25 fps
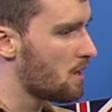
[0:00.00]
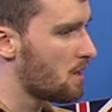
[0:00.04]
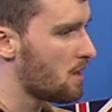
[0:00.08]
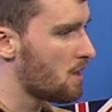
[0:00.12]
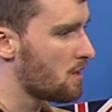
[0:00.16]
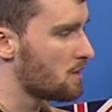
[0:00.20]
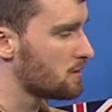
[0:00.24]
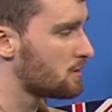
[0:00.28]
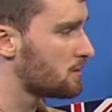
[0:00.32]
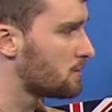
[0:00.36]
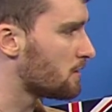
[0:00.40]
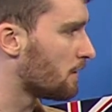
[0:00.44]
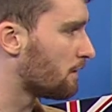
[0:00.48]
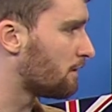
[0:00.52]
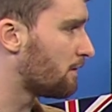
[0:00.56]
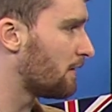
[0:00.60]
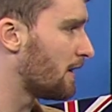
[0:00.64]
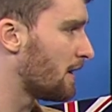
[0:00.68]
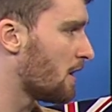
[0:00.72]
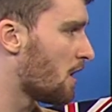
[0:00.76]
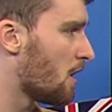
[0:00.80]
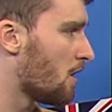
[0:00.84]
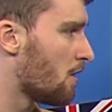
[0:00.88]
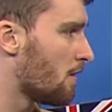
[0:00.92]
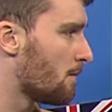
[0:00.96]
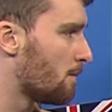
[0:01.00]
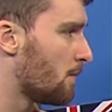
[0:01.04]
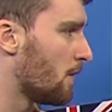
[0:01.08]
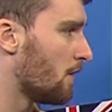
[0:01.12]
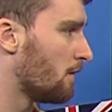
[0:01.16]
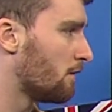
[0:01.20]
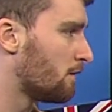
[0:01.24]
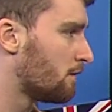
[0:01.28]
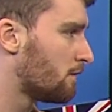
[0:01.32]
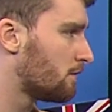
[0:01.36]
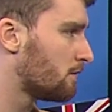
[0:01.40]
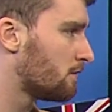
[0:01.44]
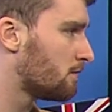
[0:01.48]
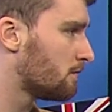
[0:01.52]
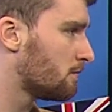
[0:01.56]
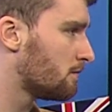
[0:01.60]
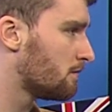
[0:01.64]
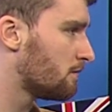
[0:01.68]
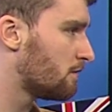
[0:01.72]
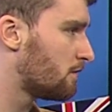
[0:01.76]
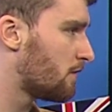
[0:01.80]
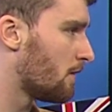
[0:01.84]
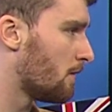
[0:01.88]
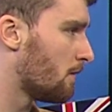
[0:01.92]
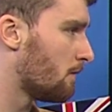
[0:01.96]
stuffy or above.
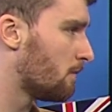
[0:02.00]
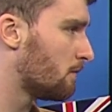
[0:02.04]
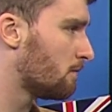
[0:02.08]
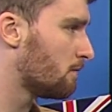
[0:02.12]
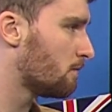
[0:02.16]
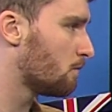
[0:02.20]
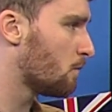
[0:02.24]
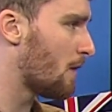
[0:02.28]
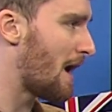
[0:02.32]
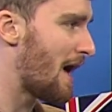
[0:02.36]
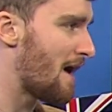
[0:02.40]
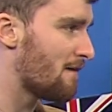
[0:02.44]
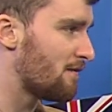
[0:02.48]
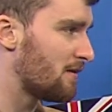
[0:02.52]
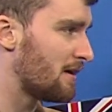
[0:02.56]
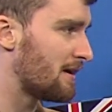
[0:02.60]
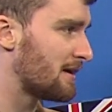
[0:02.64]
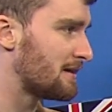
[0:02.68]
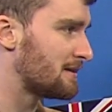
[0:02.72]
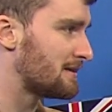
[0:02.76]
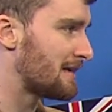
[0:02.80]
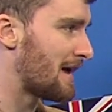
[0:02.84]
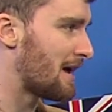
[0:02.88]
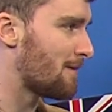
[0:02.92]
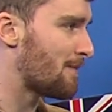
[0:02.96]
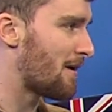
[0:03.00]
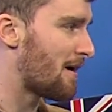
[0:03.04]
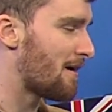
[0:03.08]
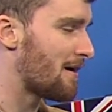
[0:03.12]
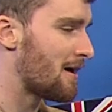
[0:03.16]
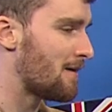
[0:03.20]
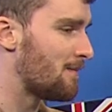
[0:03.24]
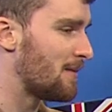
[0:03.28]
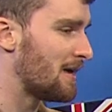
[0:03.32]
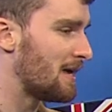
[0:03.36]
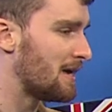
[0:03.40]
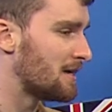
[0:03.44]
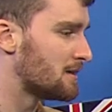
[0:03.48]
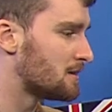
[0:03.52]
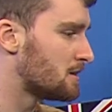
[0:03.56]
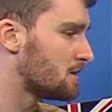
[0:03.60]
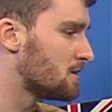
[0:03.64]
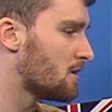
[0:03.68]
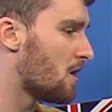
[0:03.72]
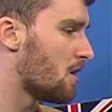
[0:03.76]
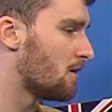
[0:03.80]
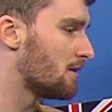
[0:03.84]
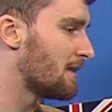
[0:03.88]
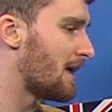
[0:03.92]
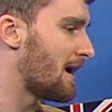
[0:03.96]
For whatever you can say about him, he is
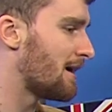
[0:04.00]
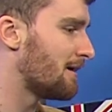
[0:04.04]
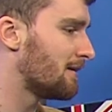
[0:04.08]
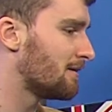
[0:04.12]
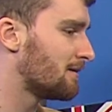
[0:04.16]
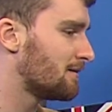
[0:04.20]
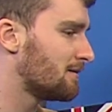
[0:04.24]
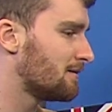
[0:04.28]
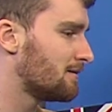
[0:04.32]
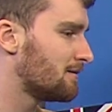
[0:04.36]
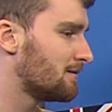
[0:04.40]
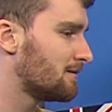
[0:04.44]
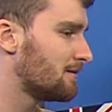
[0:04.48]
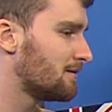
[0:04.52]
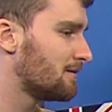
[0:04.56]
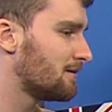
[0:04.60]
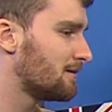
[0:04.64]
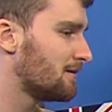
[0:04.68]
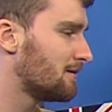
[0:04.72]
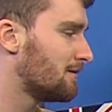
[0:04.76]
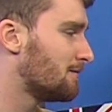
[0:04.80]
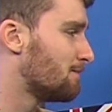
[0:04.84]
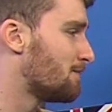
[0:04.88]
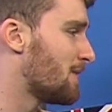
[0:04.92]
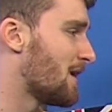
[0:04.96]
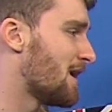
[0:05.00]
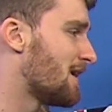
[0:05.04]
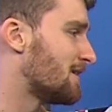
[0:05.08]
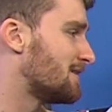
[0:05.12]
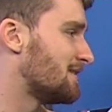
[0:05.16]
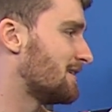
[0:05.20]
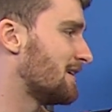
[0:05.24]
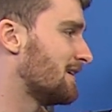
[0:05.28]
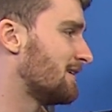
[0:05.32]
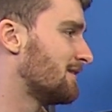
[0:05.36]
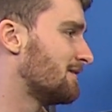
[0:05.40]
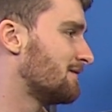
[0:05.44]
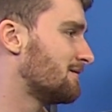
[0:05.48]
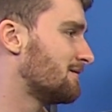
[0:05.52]
not like Bertie.